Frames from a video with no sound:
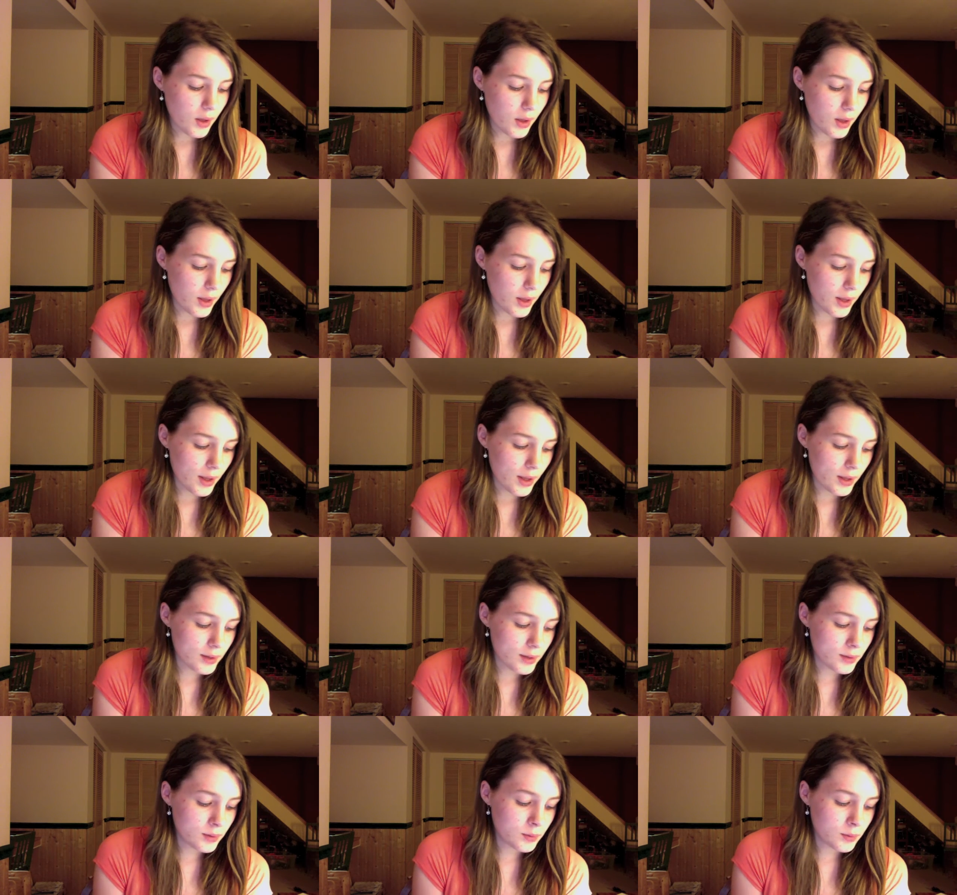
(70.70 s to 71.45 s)

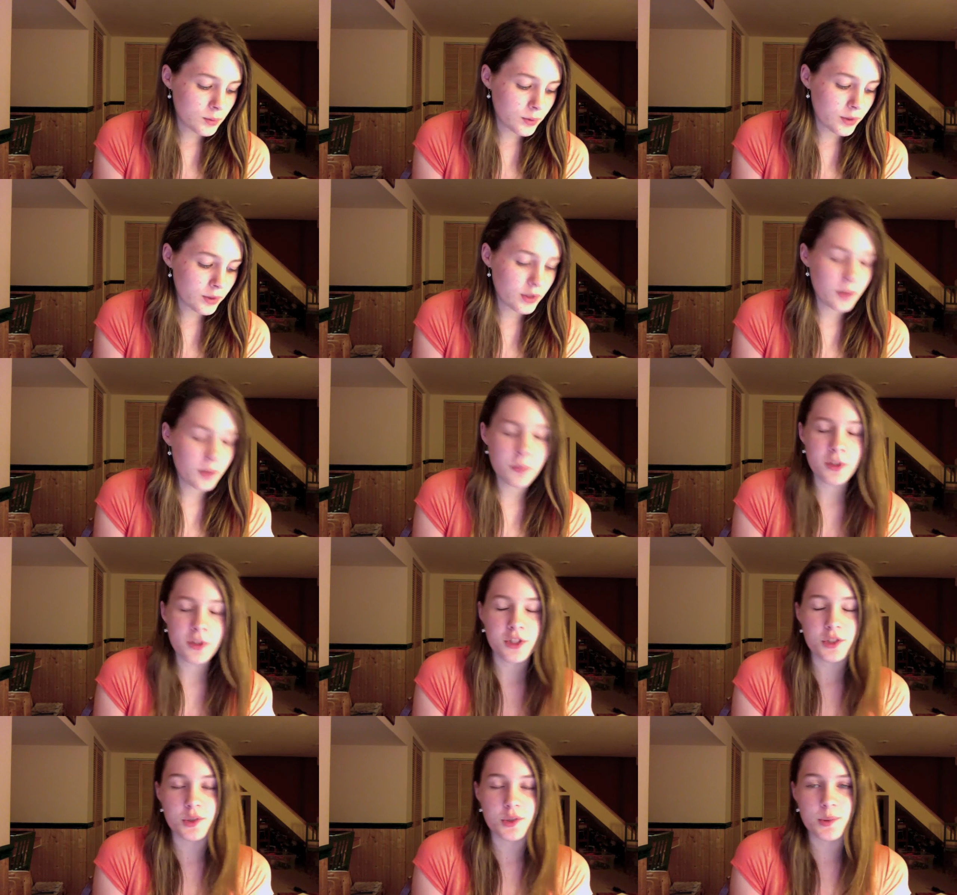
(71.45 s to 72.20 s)
And we're going to
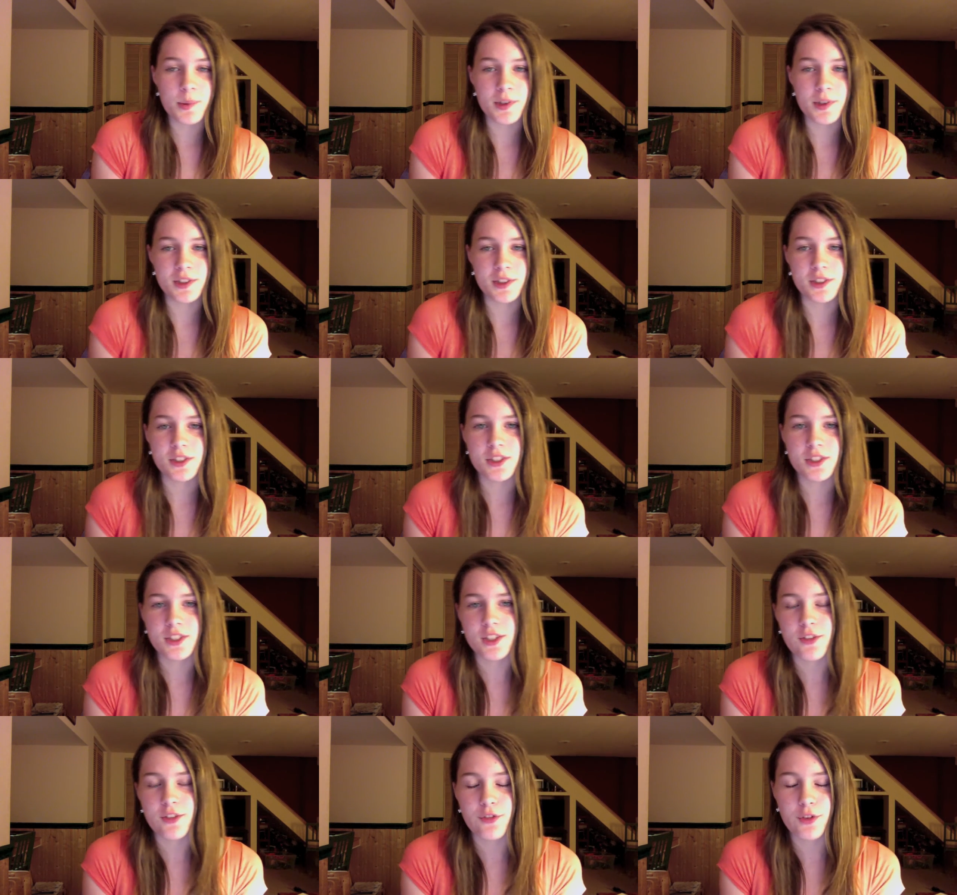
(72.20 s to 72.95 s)
miss you a bunch
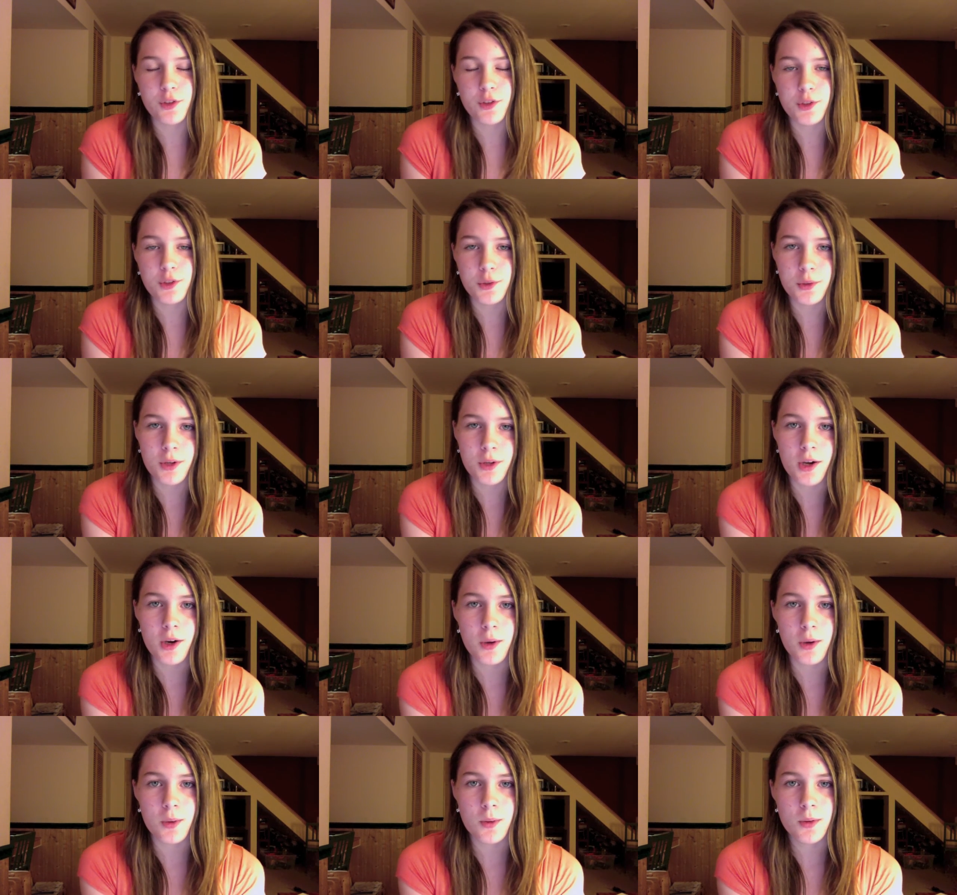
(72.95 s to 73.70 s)
if you do
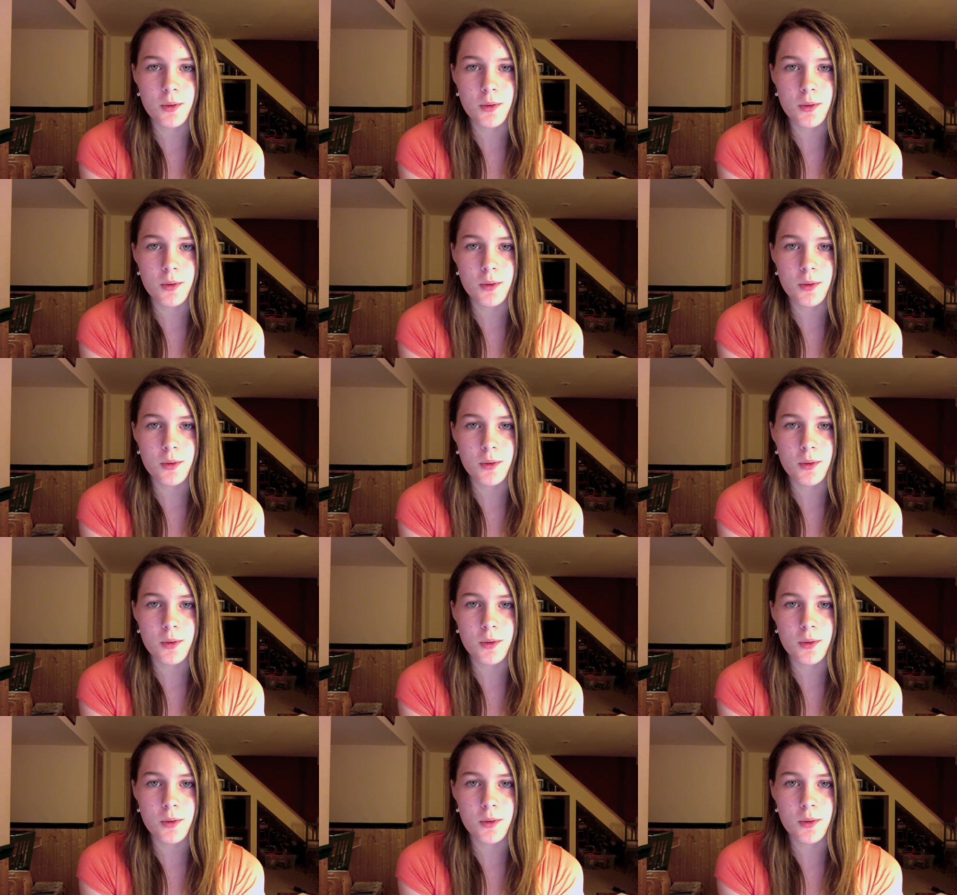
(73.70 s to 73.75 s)
go.